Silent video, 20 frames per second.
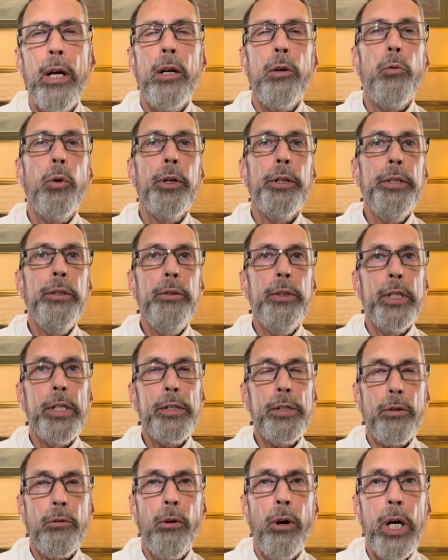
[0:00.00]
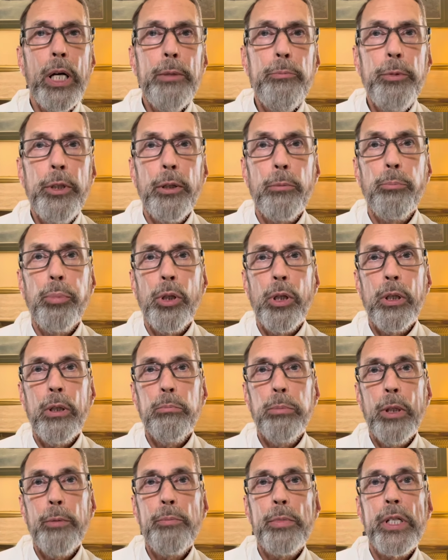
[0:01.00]
where you describe your
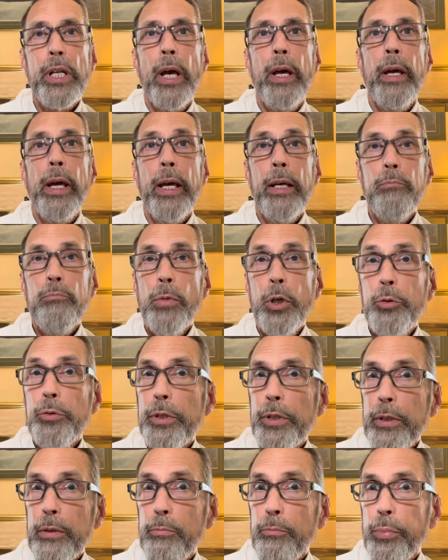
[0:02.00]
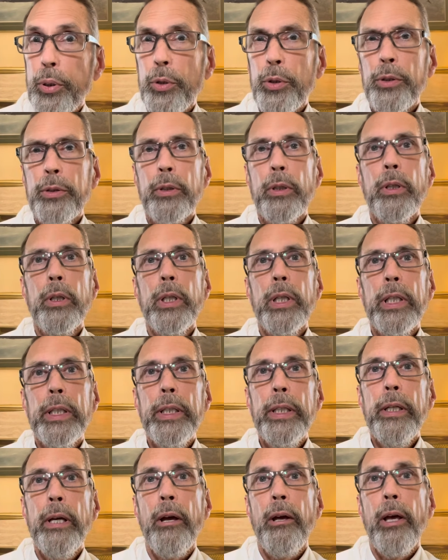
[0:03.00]
problems, and most
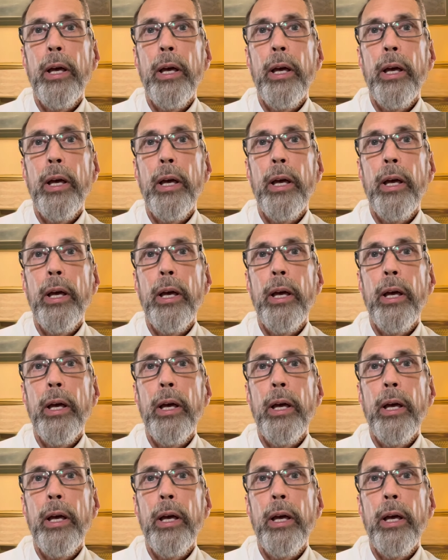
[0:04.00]
importantly,